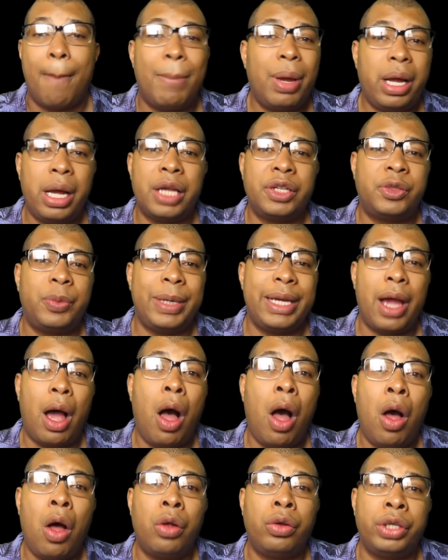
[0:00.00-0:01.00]
Because we
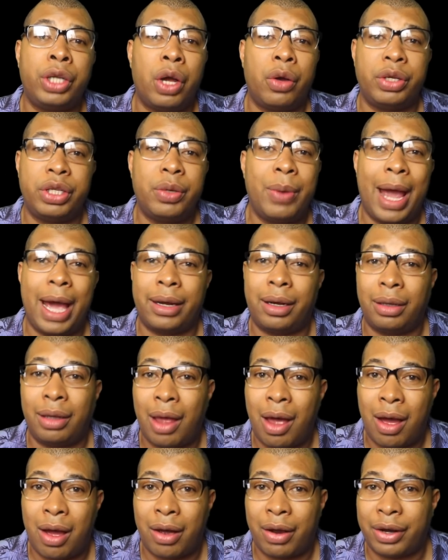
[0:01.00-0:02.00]
all know you had a
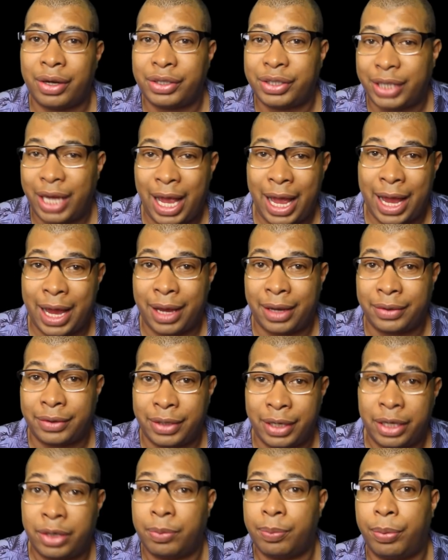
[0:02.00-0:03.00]
large
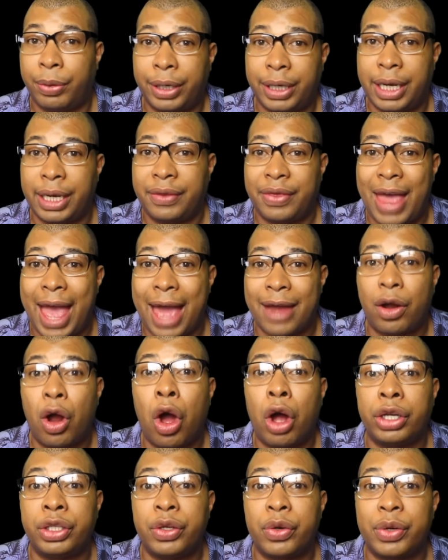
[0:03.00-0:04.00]
hand in bringing that
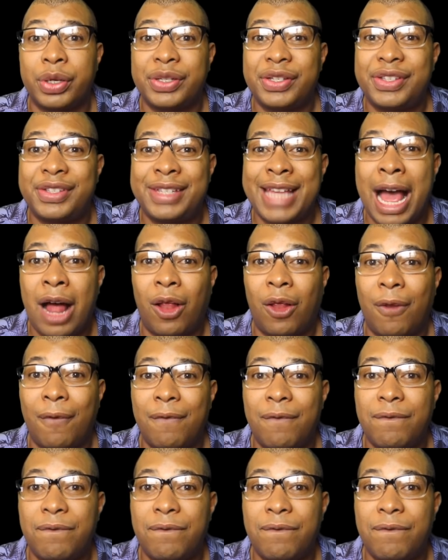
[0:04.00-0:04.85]
on yourself.